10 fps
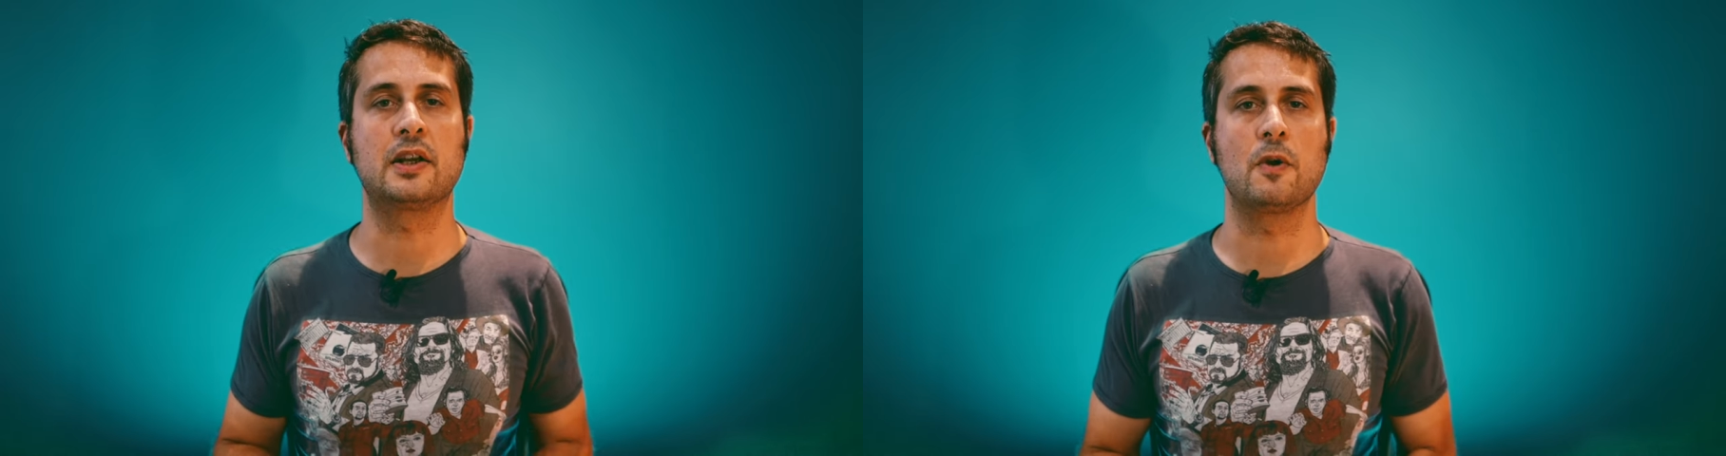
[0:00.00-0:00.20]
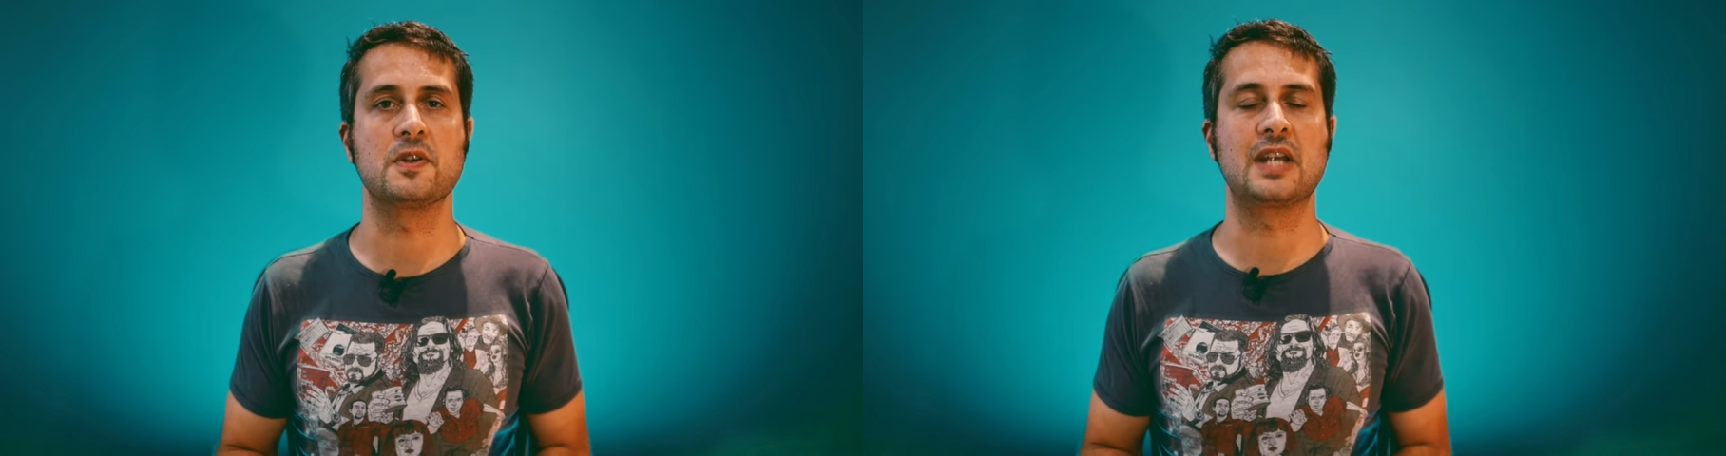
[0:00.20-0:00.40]

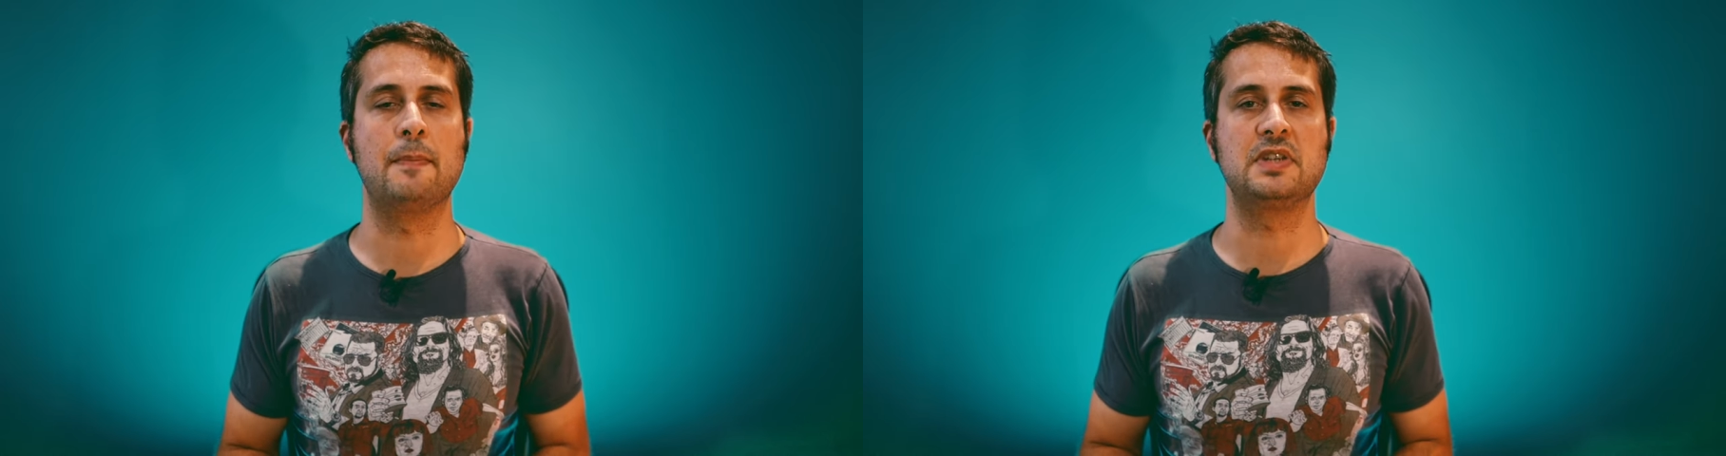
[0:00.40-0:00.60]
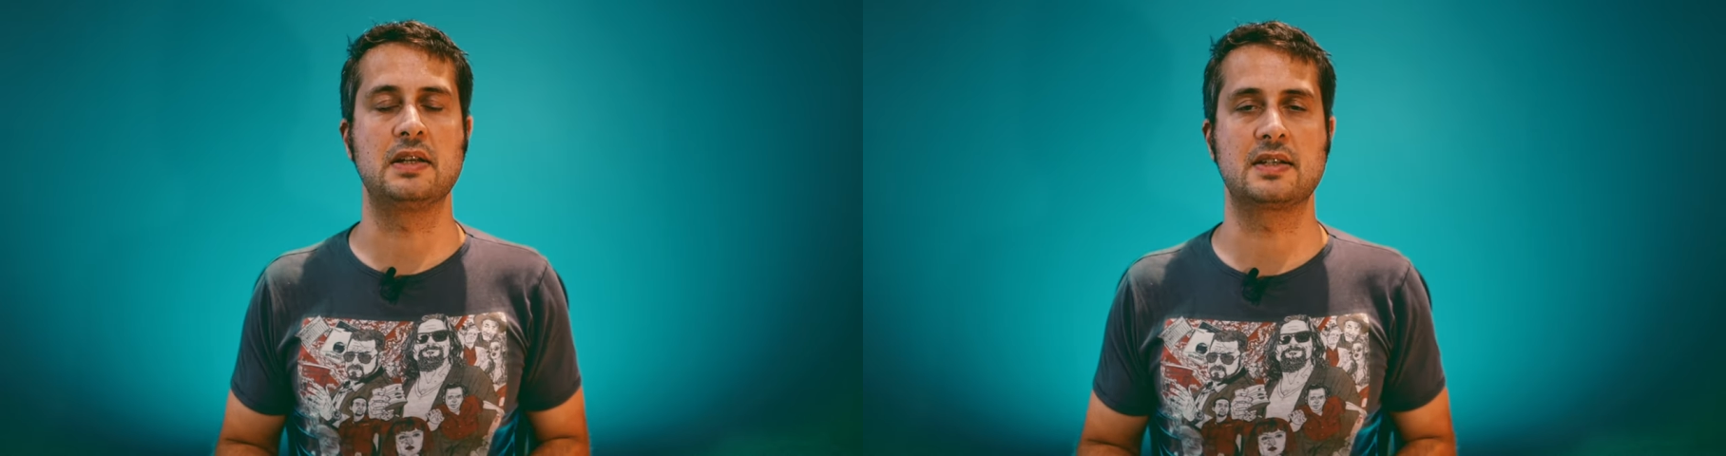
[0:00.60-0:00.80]

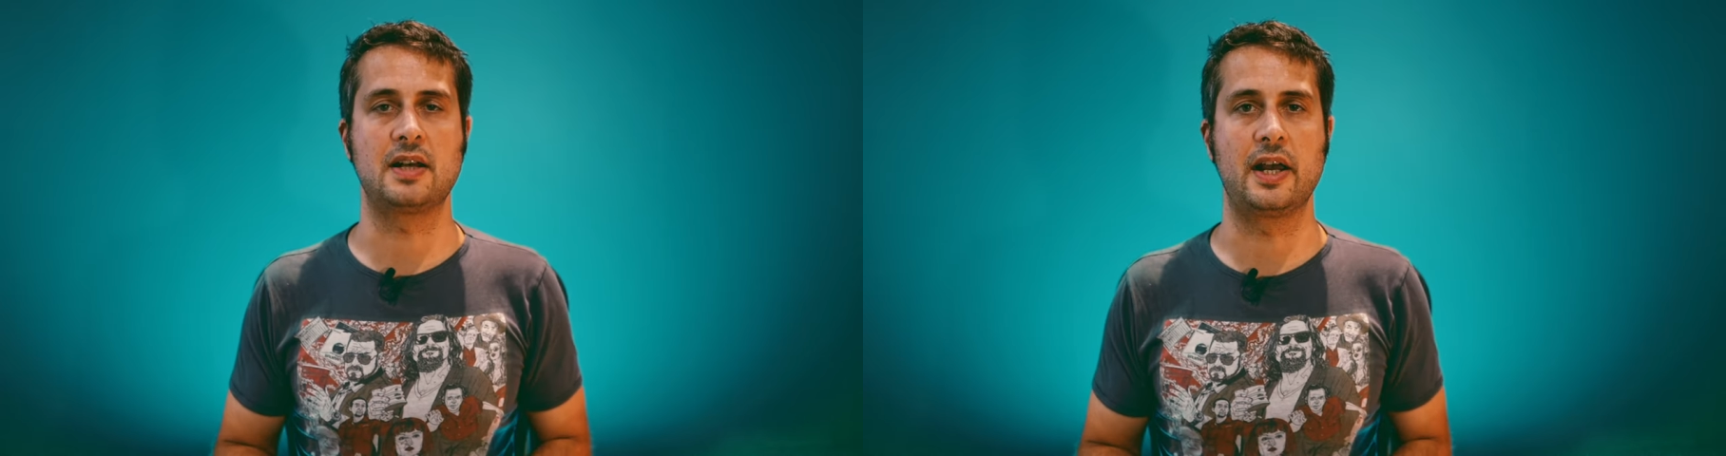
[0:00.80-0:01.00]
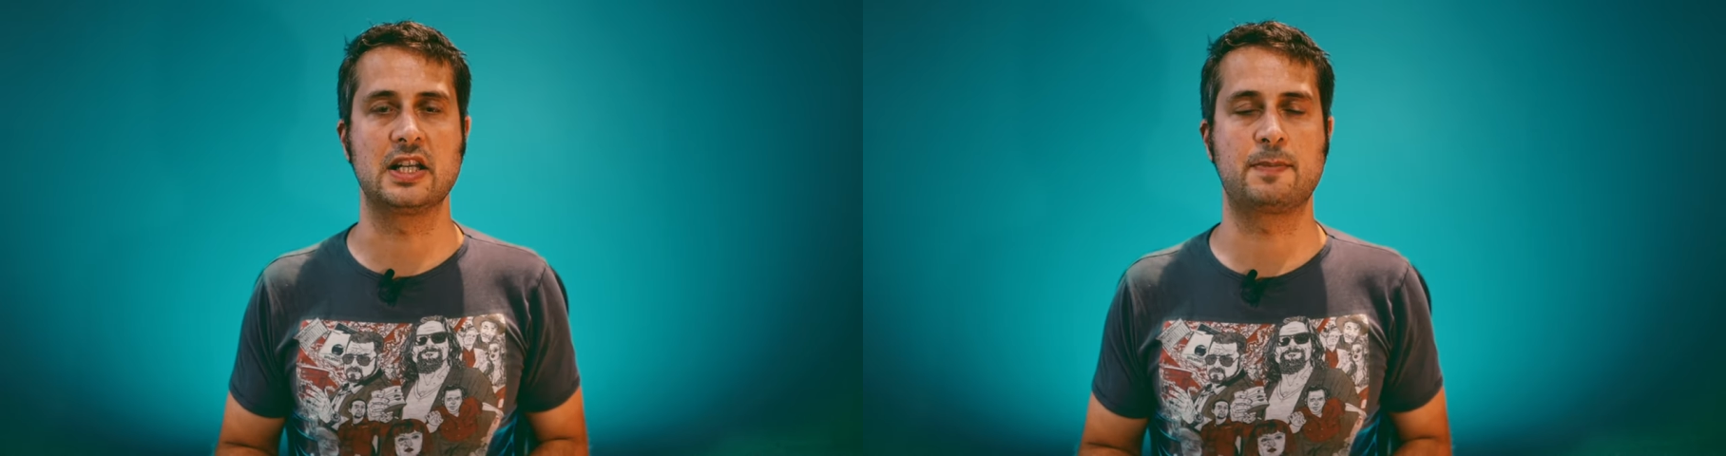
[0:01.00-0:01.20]
concepts in
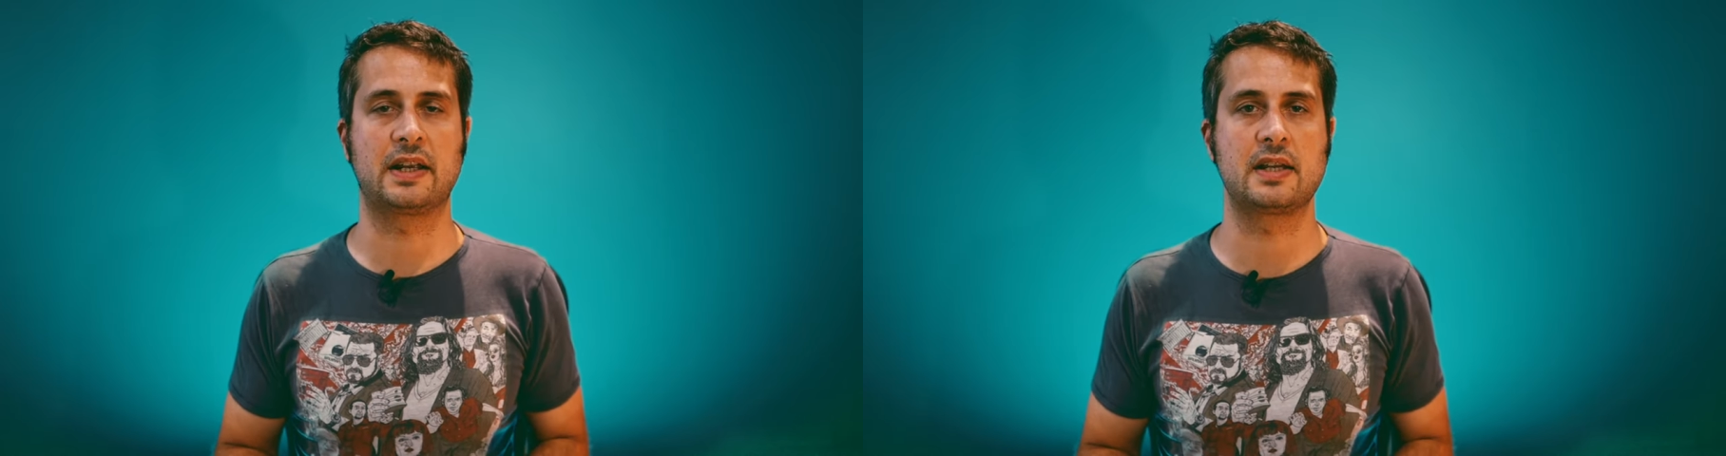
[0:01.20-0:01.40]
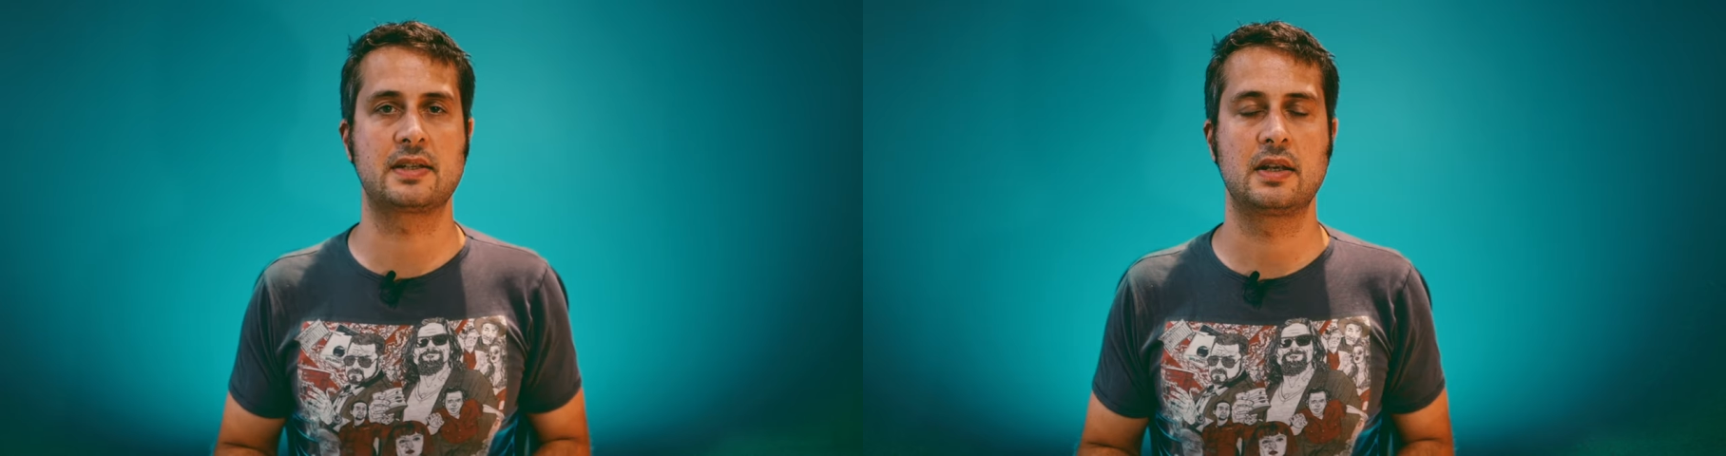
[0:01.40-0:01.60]
science
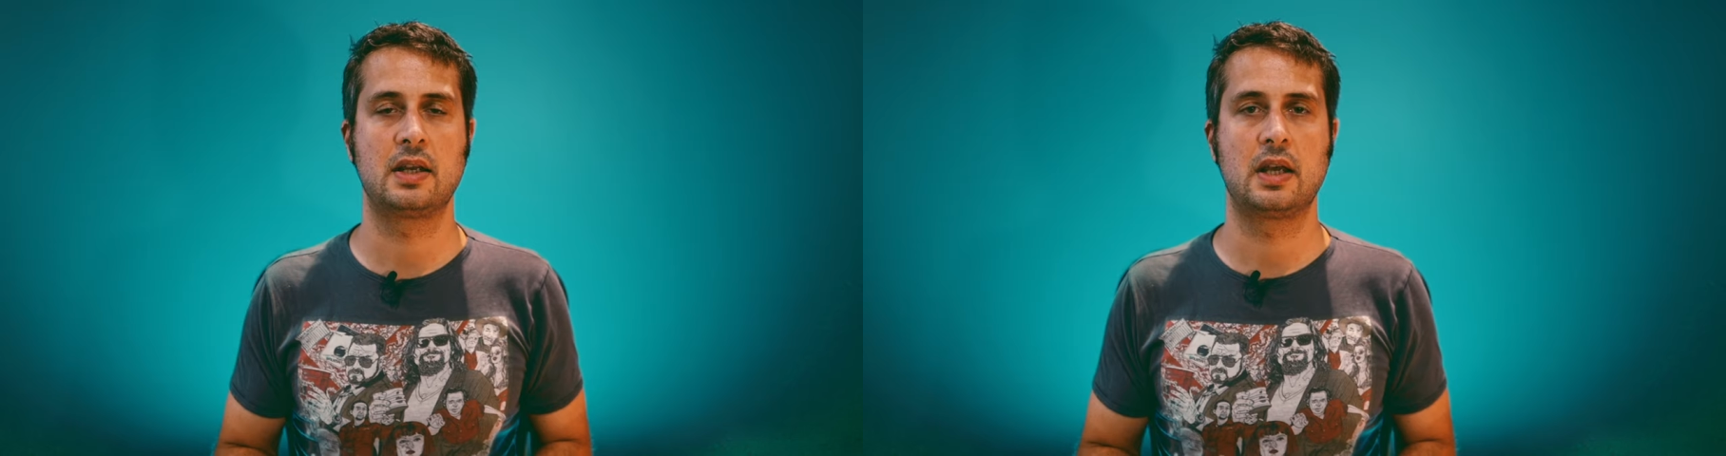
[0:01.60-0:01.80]
because